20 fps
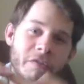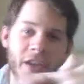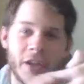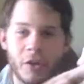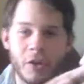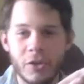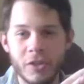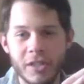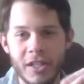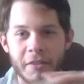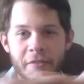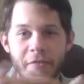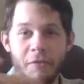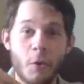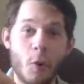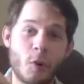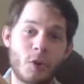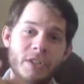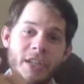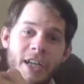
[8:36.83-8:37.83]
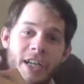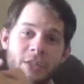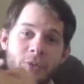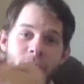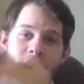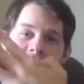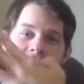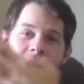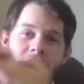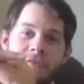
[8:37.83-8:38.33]
fingers. I forge things
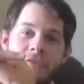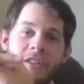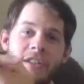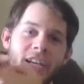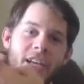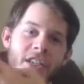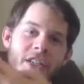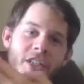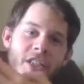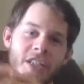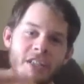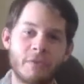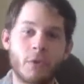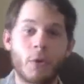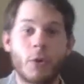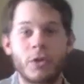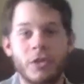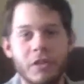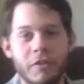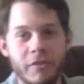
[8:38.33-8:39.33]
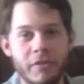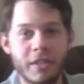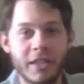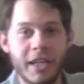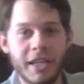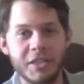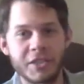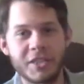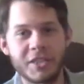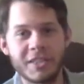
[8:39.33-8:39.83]
with these phalanges, forging
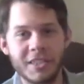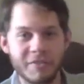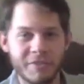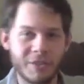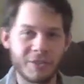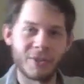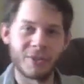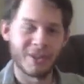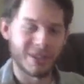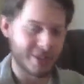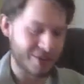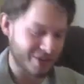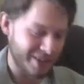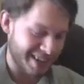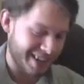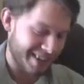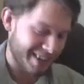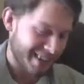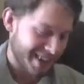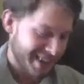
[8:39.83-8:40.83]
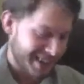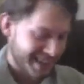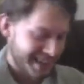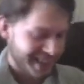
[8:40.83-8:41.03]
phalanges, if you want to go there.